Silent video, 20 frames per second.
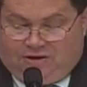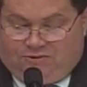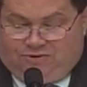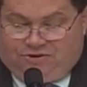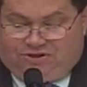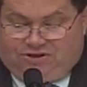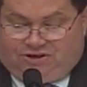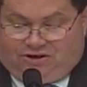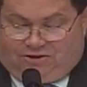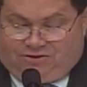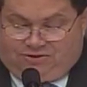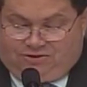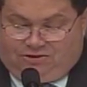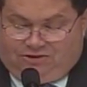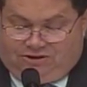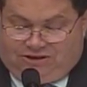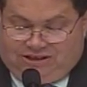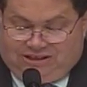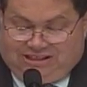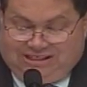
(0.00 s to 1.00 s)
We should also
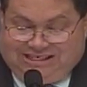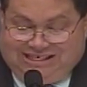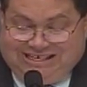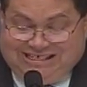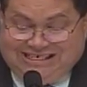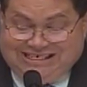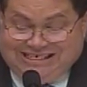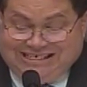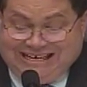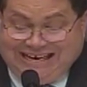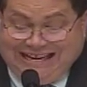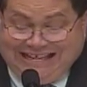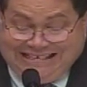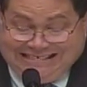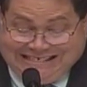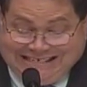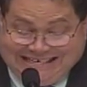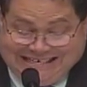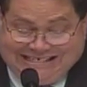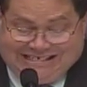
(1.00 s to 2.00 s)
look at the
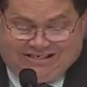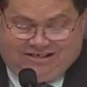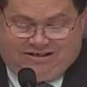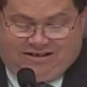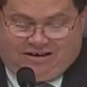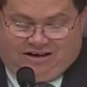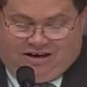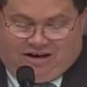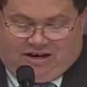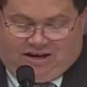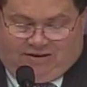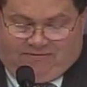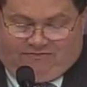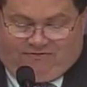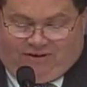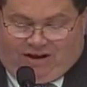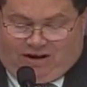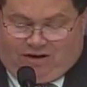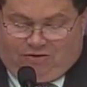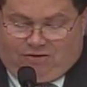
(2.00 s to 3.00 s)
digitalization of
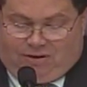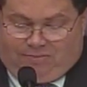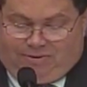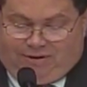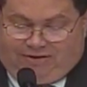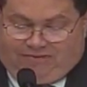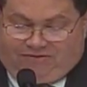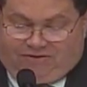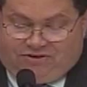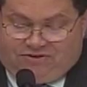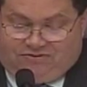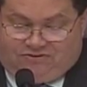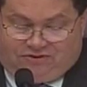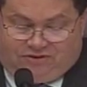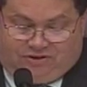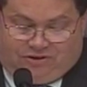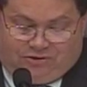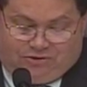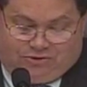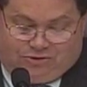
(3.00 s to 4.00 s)
follow-up efforts for
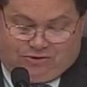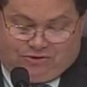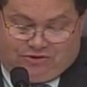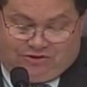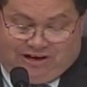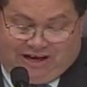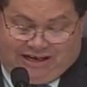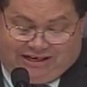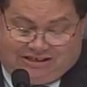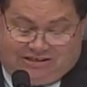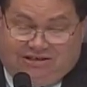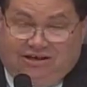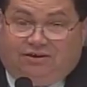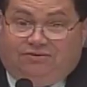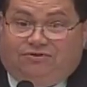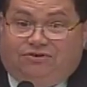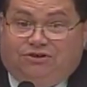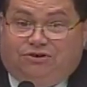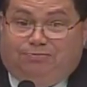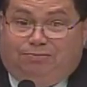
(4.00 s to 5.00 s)
those who do not
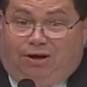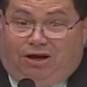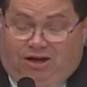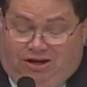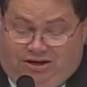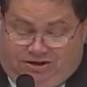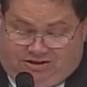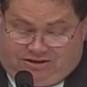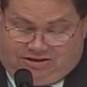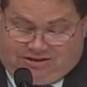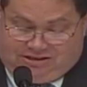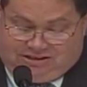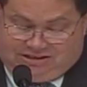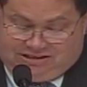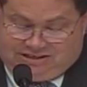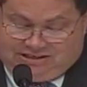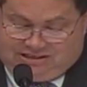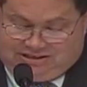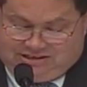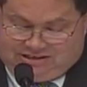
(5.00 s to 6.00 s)
self-respond to the
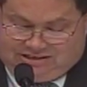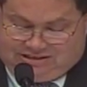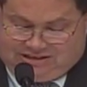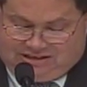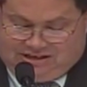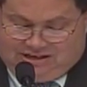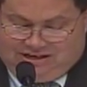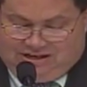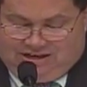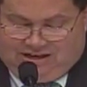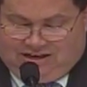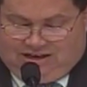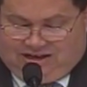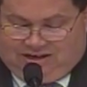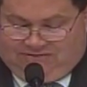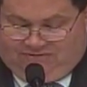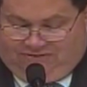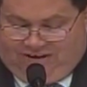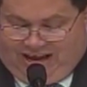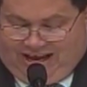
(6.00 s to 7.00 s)
census.
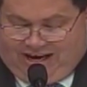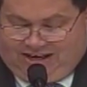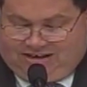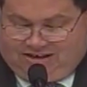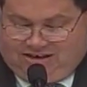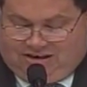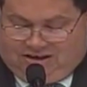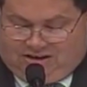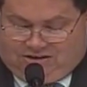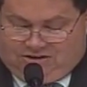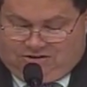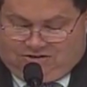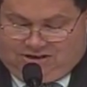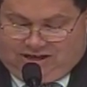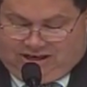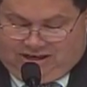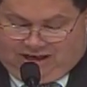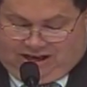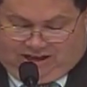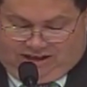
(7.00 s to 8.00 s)
In fact, new
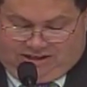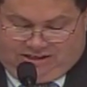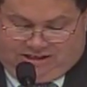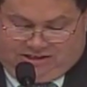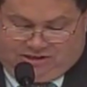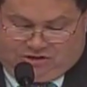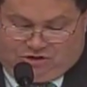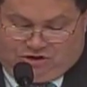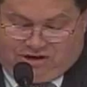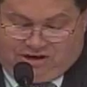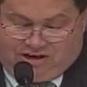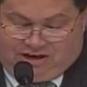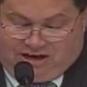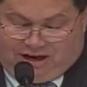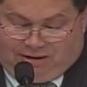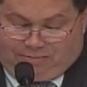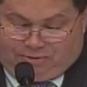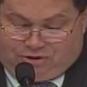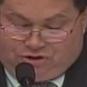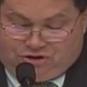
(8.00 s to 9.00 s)
technology has created an
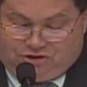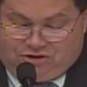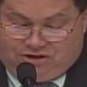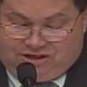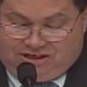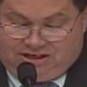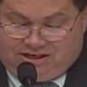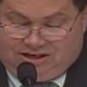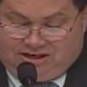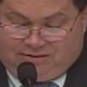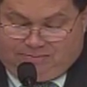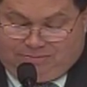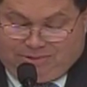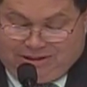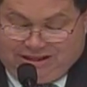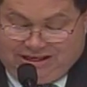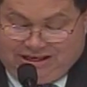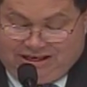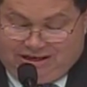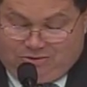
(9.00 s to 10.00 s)
opportunity to
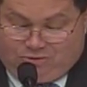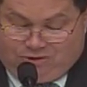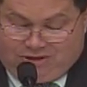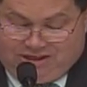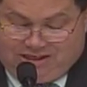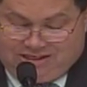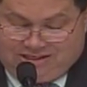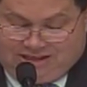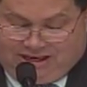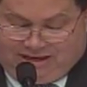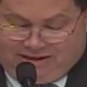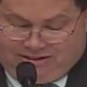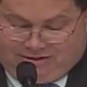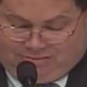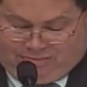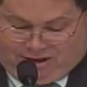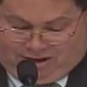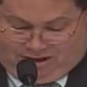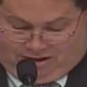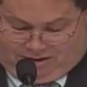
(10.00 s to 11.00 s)
completely redesign the
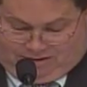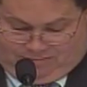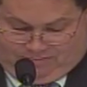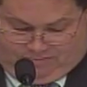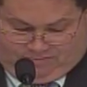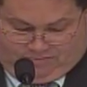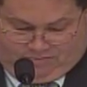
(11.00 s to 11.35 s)
model.